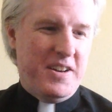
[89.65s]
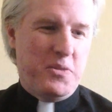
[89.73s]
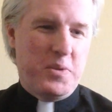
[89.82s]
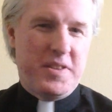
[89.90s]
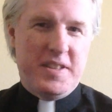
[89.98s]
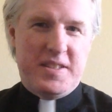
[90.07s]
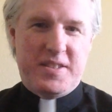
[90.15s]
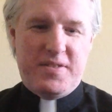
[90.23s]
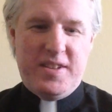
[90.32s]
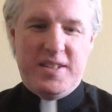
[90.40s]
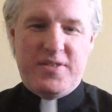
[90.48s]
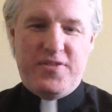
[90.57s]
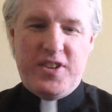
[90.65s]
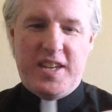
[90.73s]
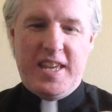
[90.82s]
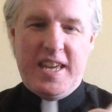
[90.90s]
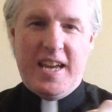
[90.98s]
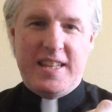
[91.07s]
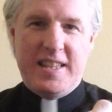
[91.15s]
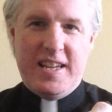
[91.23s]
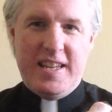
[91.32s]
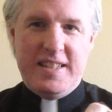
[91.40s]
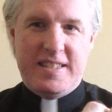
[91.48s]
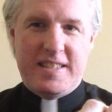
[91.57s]
With its funky
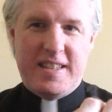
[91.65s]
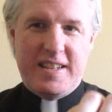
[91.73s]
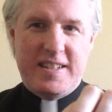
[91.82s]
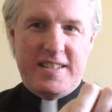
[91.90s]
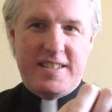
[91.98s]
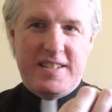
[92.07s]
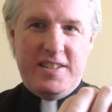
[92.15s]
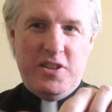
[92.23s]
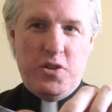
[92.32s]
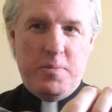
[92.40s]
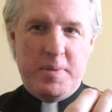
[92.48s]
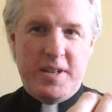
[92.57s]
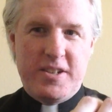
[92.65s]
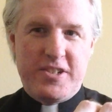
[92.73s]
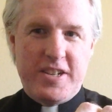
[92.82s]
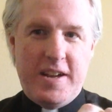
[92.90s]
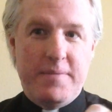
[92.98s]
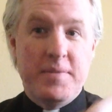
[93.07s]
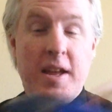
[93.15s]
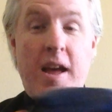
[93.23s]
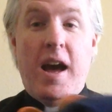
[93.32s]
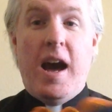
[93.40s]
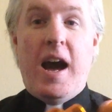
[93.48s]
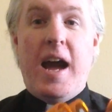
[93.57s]
headlights that still open and shut.
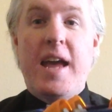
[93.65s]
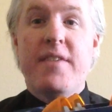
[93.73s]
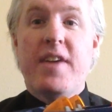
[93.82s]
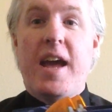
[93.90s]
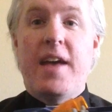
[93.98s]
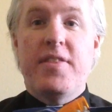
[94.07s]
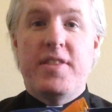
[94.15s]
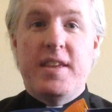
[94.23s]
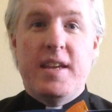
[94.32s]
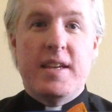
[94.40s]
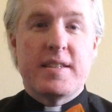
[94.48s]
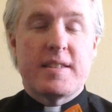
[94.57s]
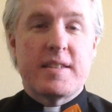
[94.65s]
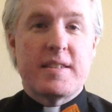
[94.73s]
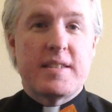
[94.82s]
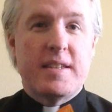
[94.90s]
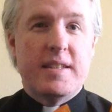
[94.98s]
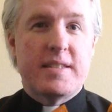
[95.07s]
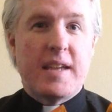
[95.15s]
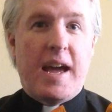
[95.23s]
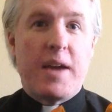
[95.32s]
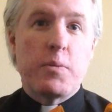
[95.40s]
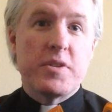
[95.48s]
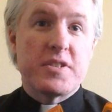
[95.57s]
I have had this since
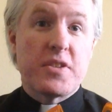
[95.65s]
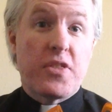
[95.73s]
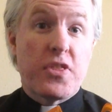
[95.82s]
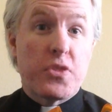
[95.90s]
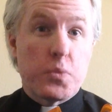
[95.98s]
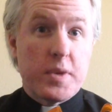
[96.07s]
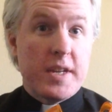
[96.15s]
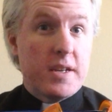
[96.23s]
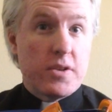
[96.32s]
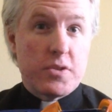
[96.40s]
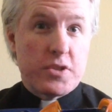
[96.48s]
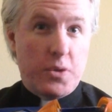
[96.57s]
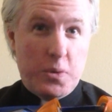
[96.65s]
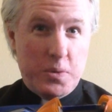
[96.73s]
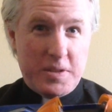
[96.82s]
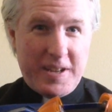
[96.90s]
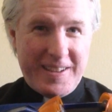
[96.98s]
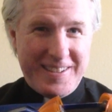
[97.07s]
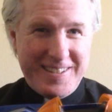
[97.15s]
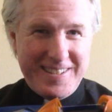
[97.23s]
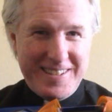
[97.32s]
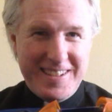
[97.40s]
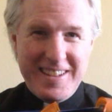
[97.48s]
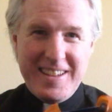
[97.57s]
I was 3 years old.
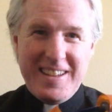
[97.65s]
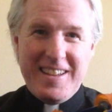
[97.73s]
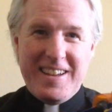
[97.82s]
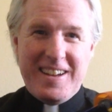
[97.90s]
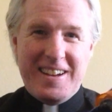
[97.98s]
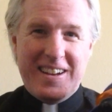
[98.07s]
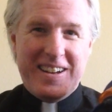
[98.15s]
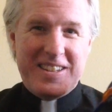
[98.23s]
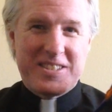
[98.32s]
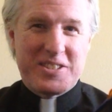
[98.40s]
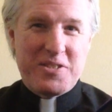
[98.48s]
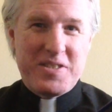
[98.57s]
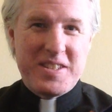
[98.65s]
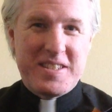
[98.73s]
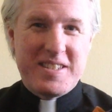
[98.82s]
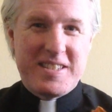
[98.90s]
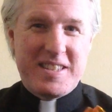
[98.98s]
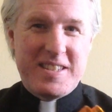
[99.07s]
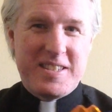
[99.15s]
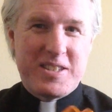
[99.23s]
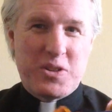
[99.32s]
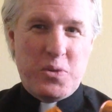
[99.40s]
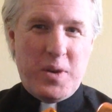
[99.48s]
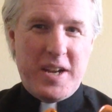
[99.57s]
So this is
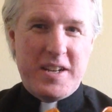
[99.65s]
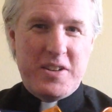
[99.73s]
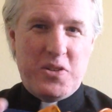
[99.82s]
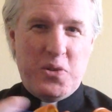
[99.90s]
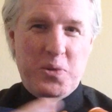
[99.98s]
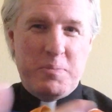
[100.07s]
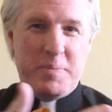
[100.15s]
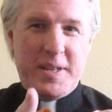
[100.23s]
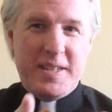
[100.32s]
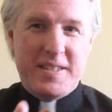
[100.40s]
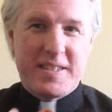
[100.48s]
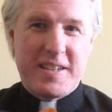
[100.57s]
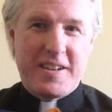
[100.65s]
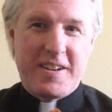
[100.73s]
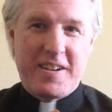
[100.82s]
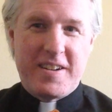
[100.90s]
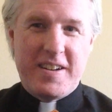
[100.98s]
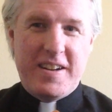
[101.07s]
quite an old piece here.